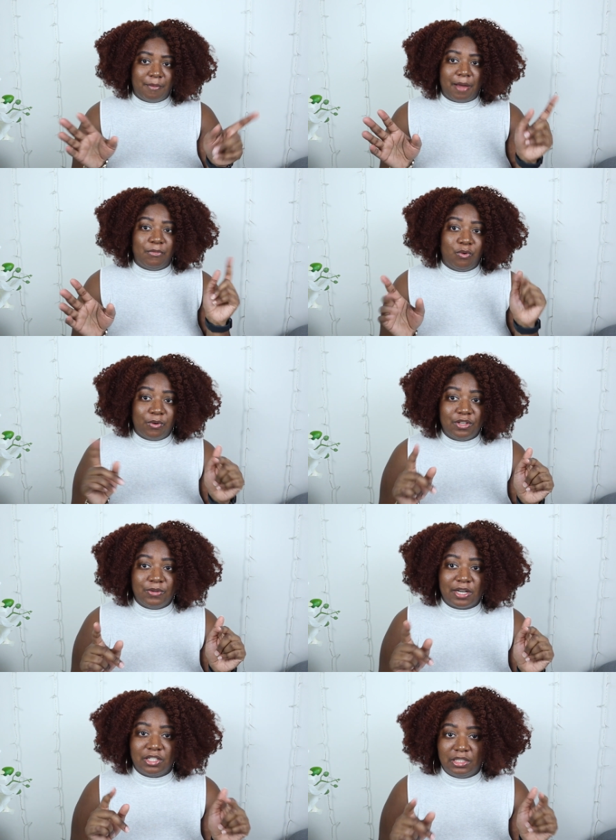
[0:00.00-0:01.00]
I'm going to
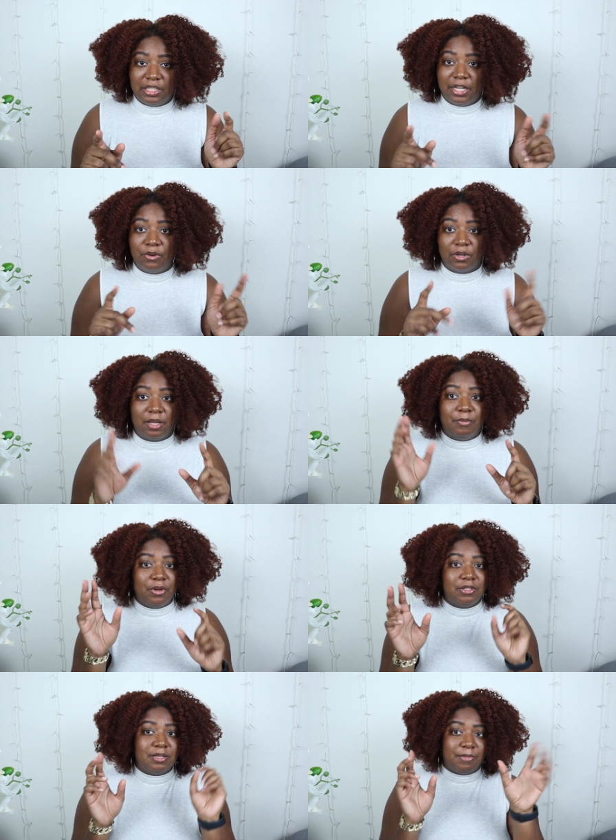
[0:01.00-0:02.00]
actually link or like
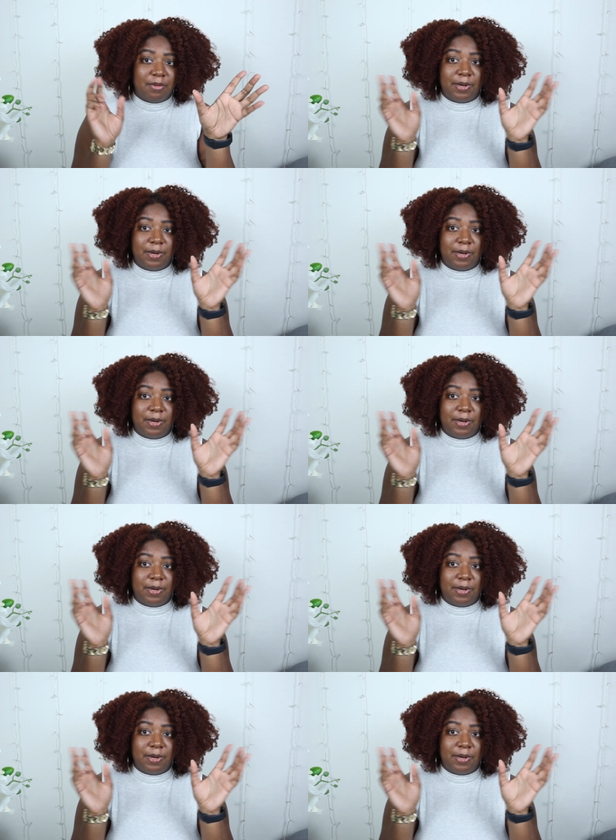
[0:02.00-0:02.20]
put some of their